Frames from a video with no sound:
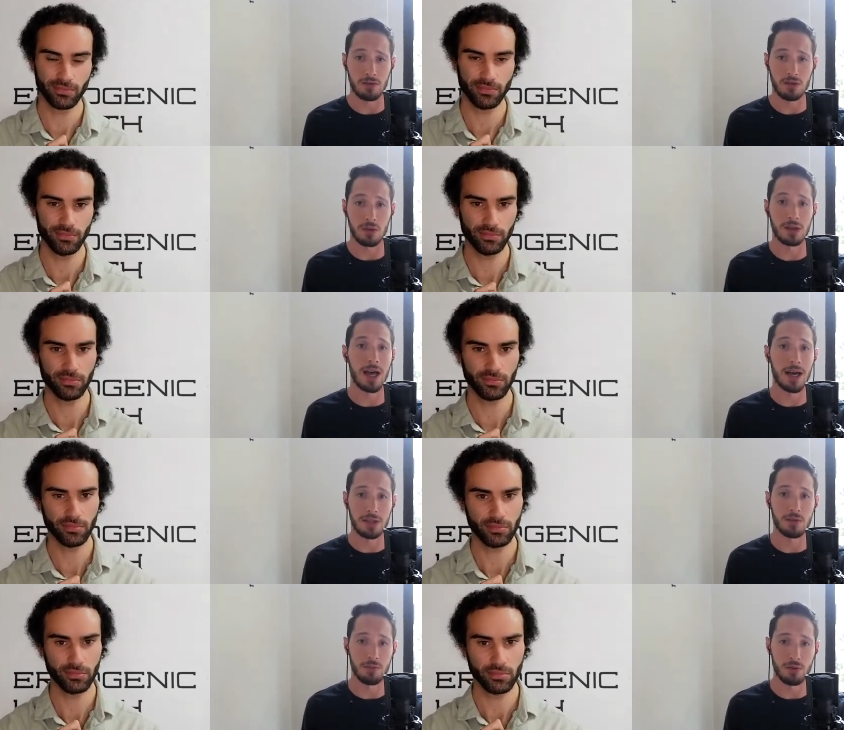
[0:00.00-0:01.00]
Speaker 1: do a lot
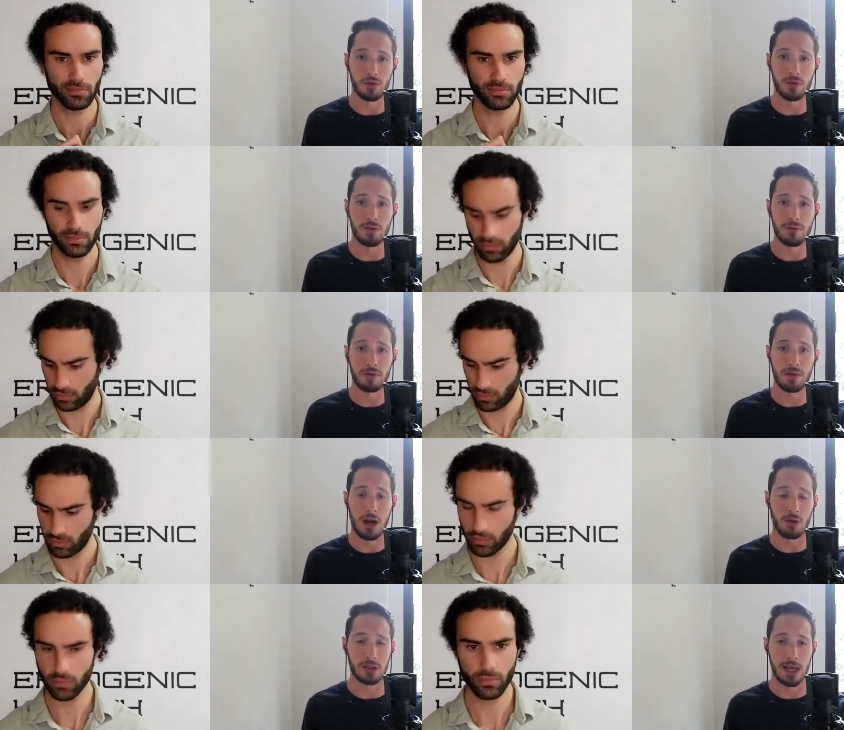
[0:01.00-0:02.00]
to improve
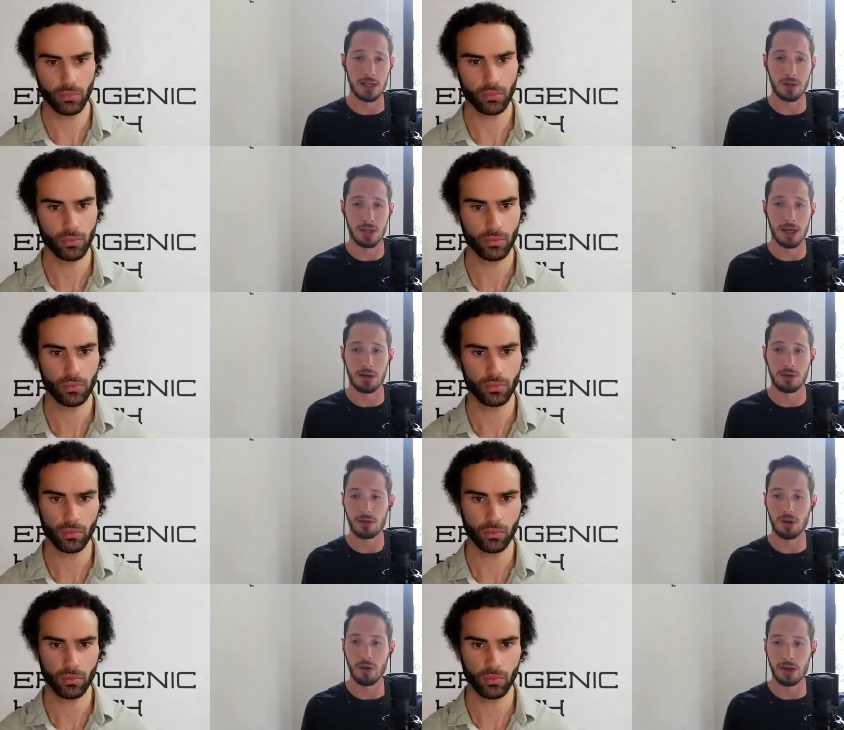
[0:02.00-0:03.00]
thyroid status without
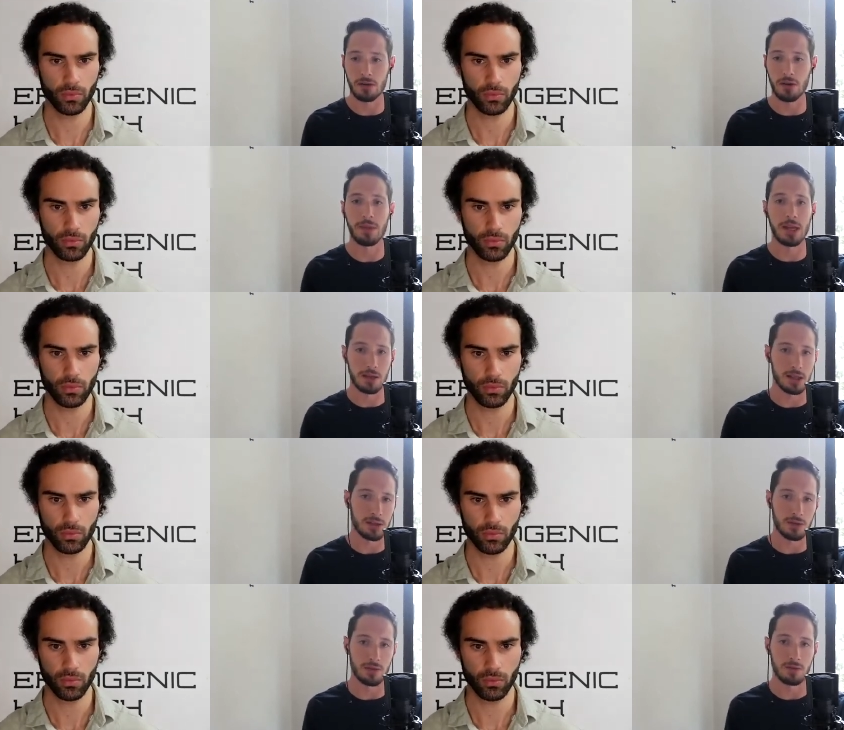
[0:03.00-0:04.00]
going immediately
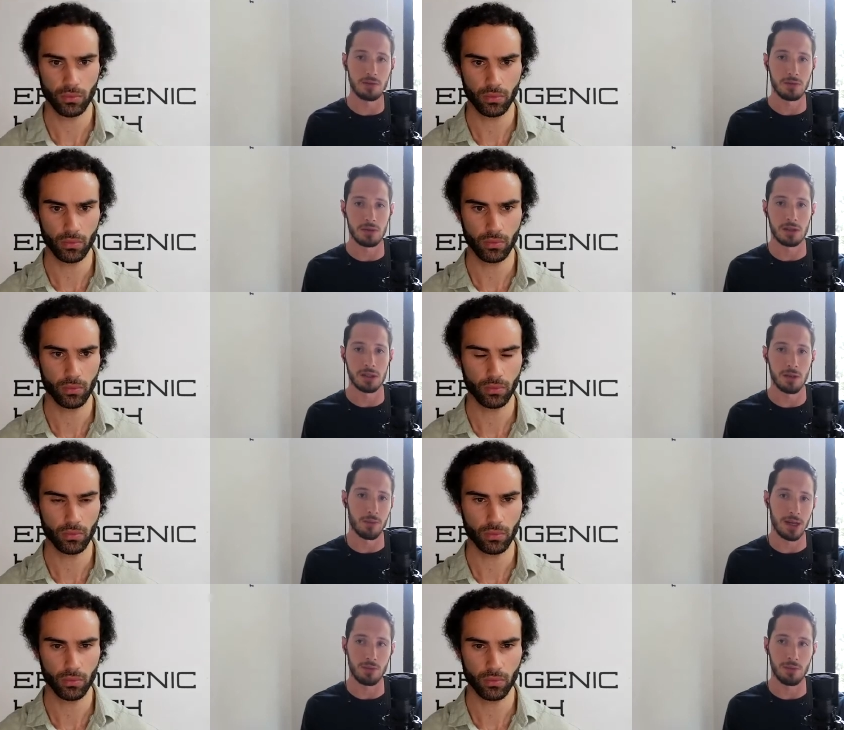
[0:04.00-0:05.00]
to a
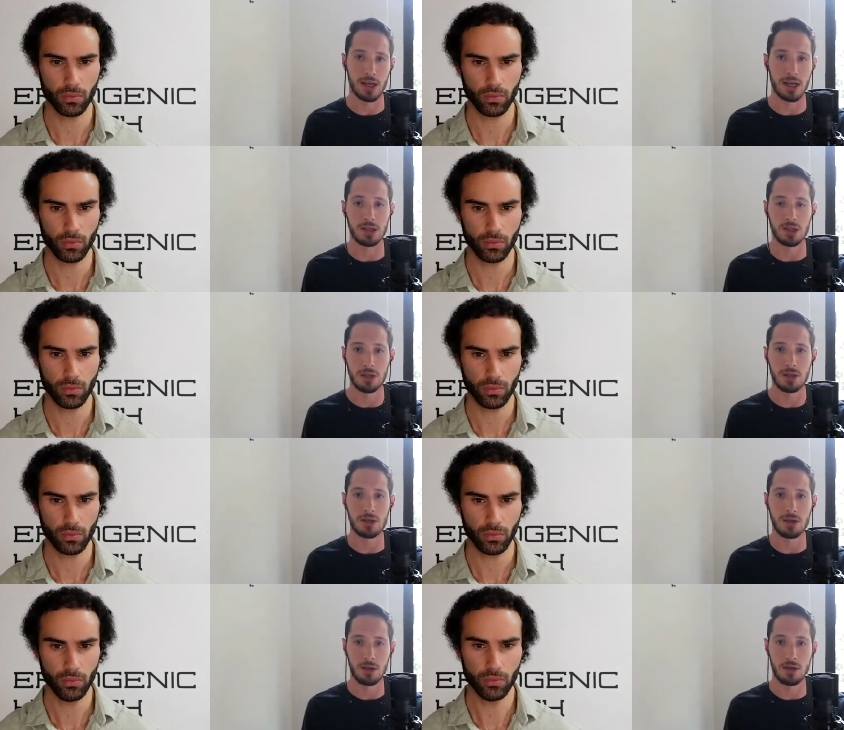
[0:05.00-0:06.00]
supplement or medication.
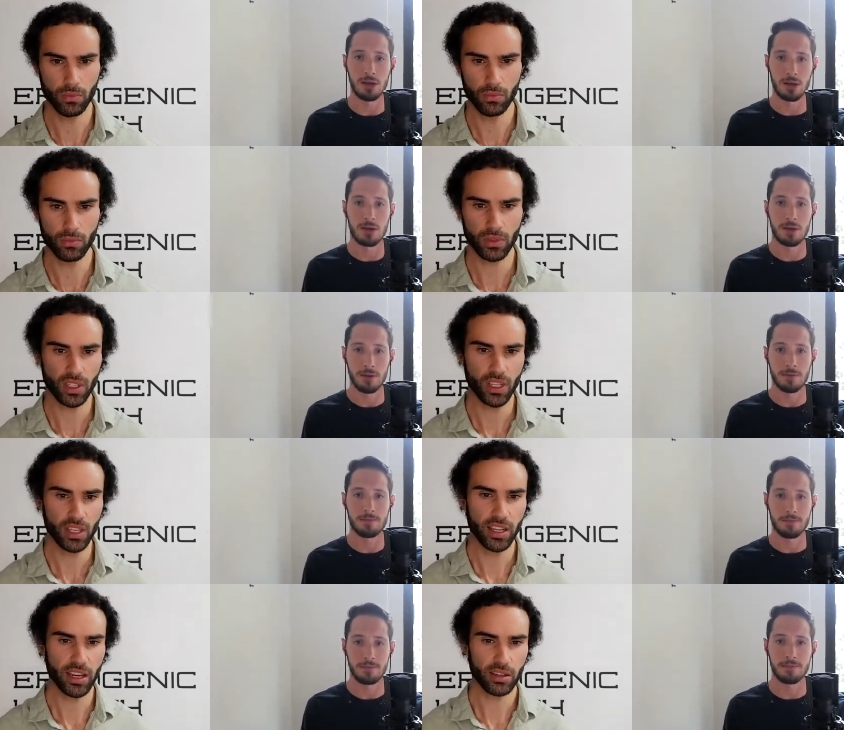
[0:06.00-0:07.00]
Speaker 2: Hmm.
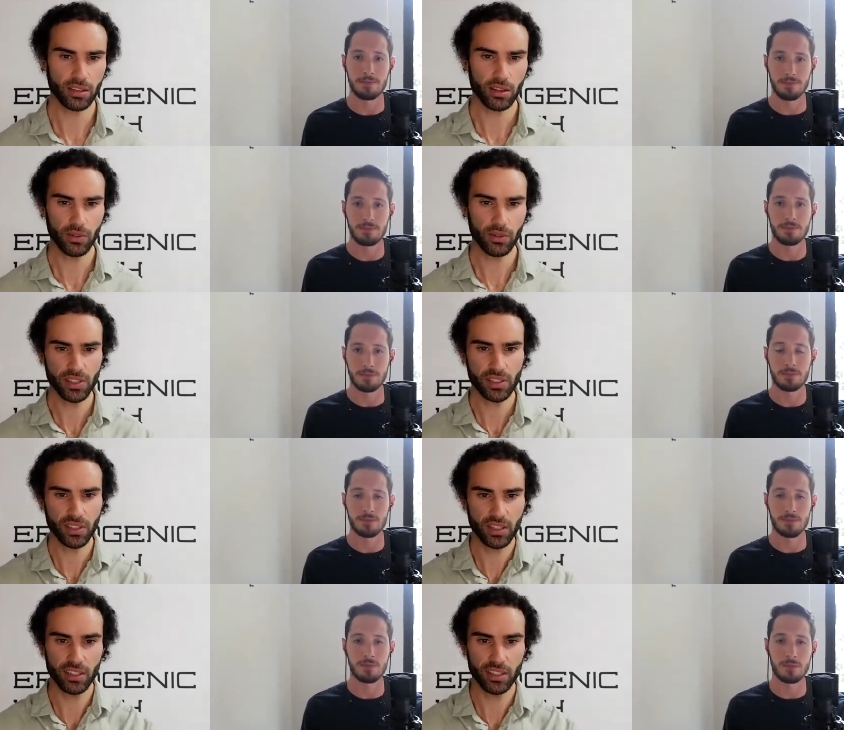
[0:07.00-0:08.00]
Now,
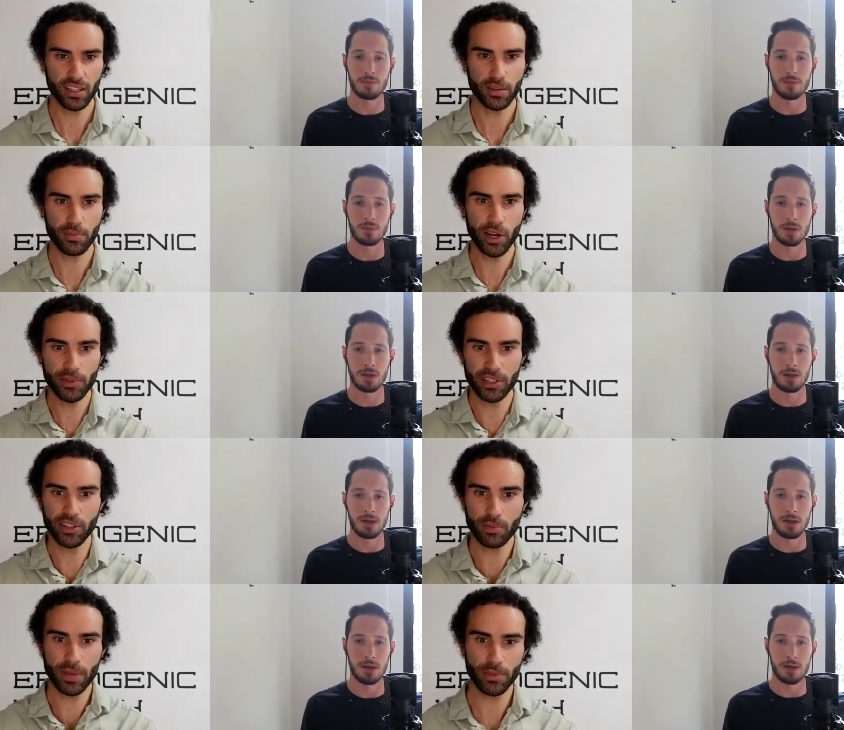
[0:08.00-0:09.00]
obviously, at the moment, a
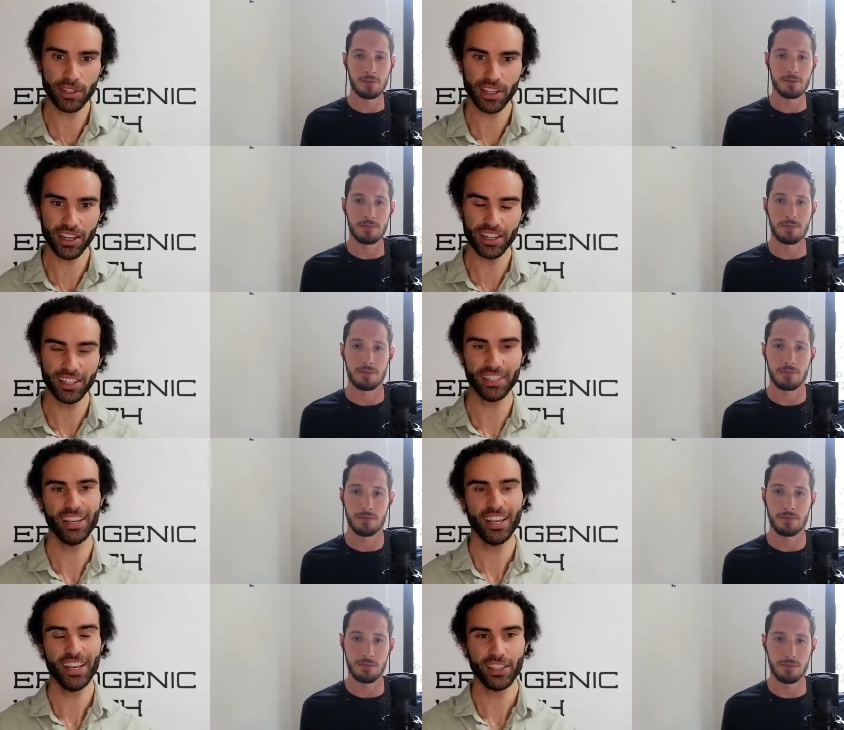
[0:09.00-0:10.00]
lot of people are
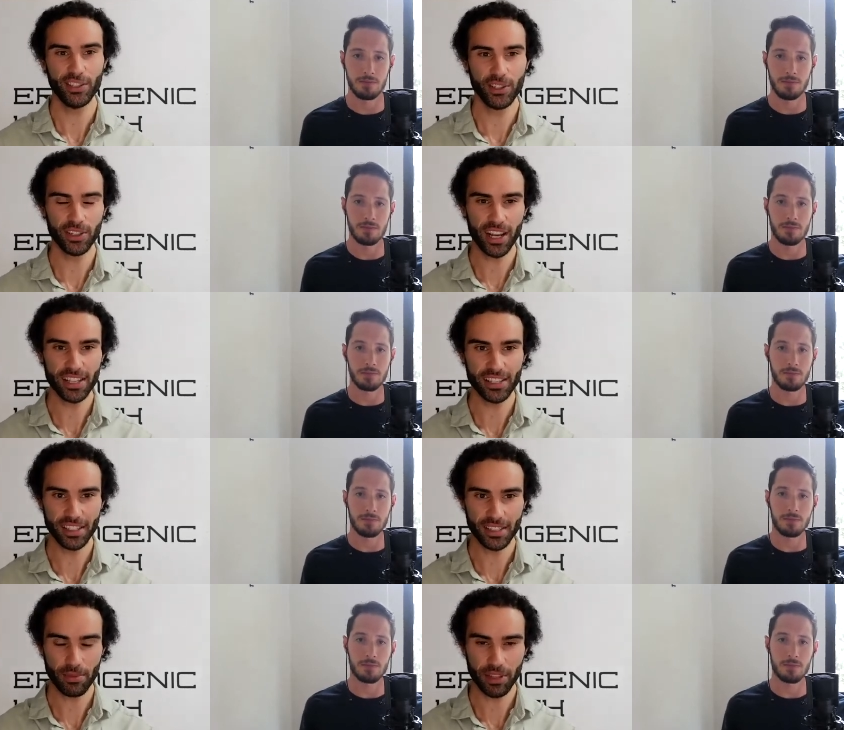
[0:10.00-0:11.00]

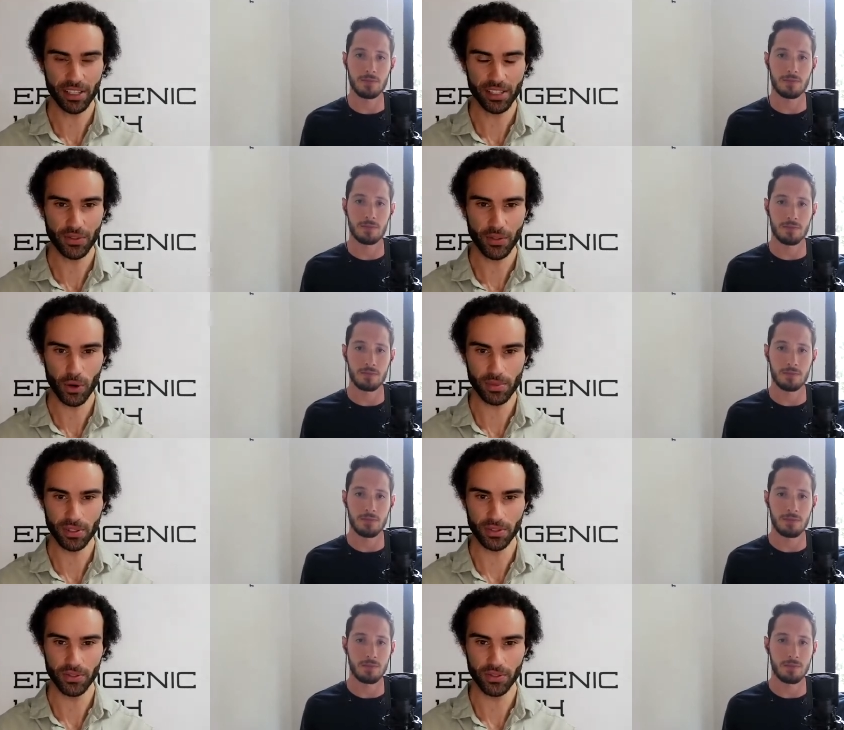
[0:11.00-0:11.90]
utilizing some of these forms of